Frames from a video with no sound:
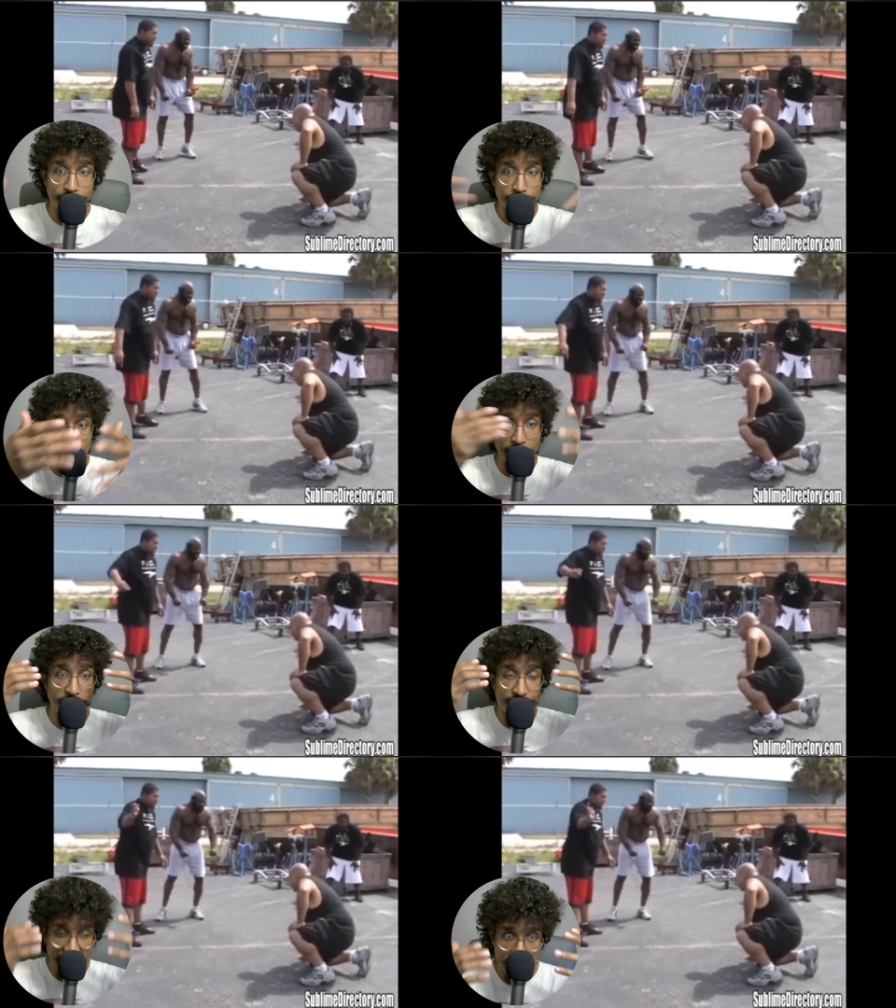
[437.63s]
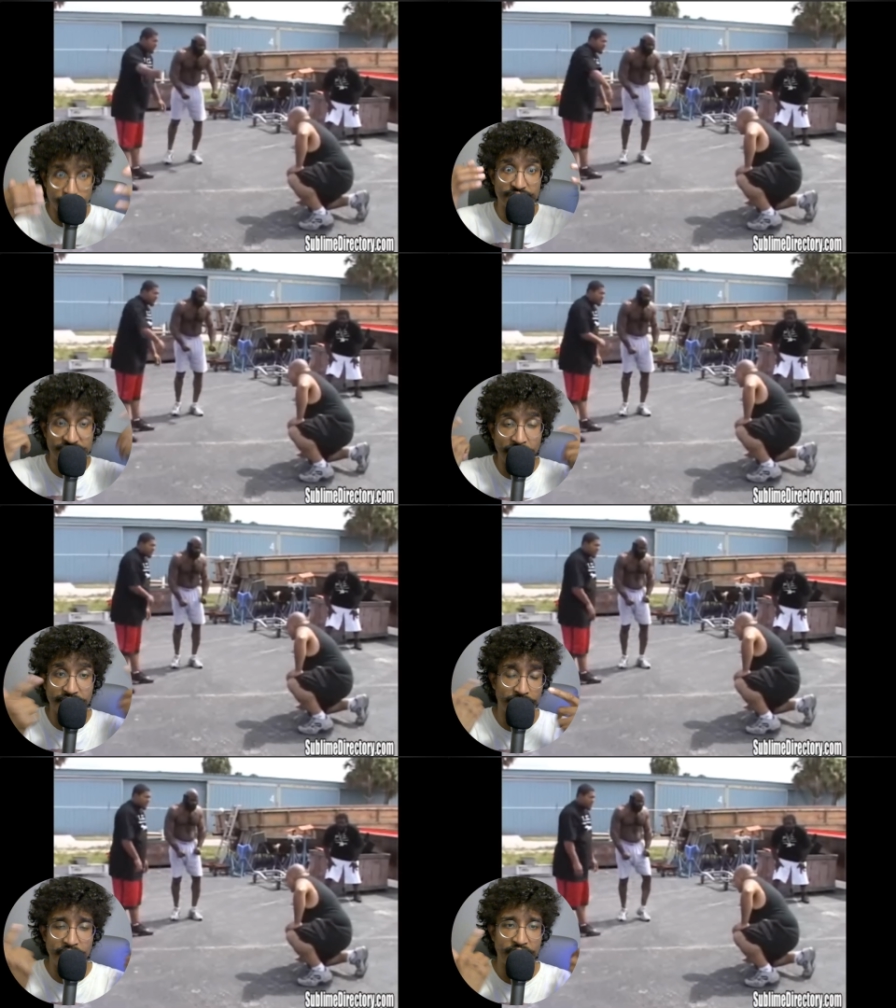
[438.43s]
you're doing, you think you're just
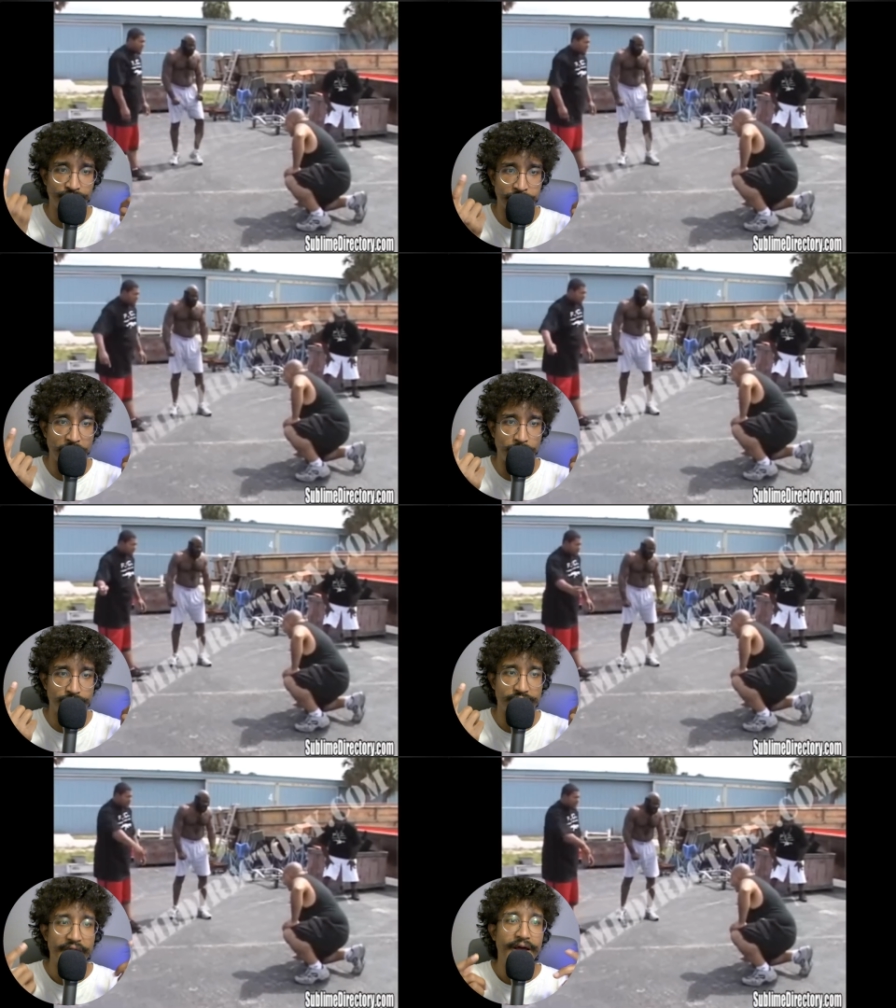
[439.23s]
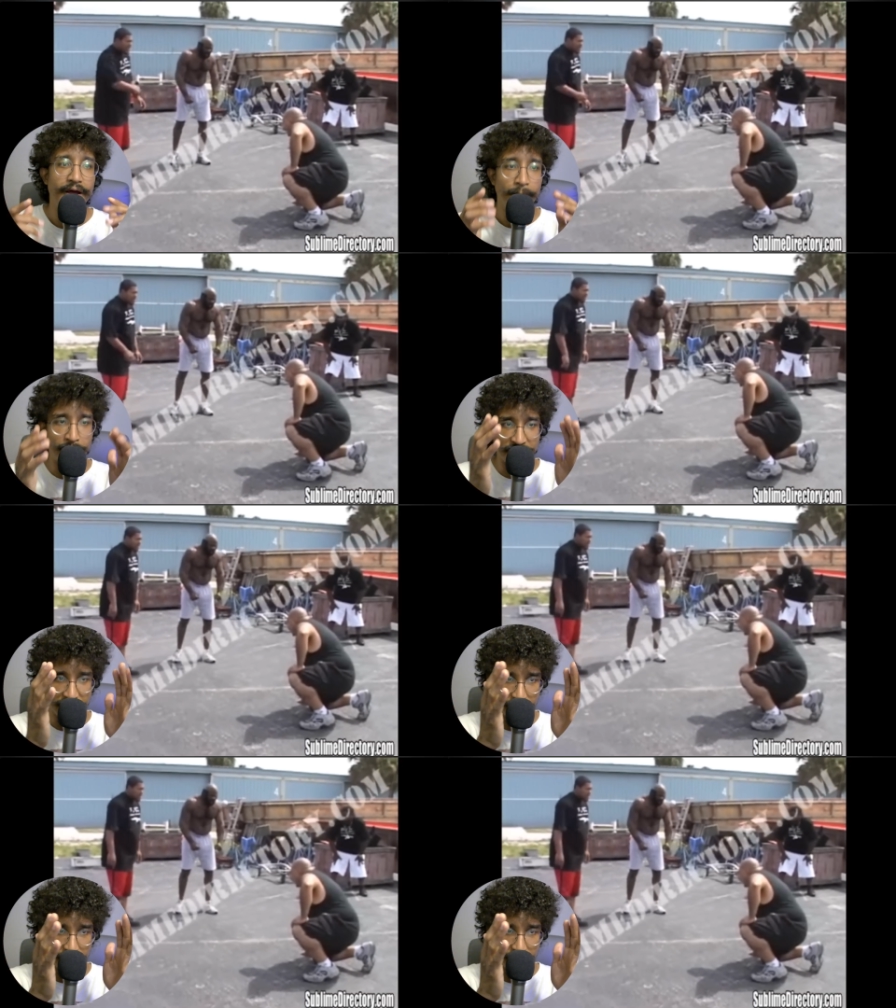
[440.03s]
ducking a lot of blows, but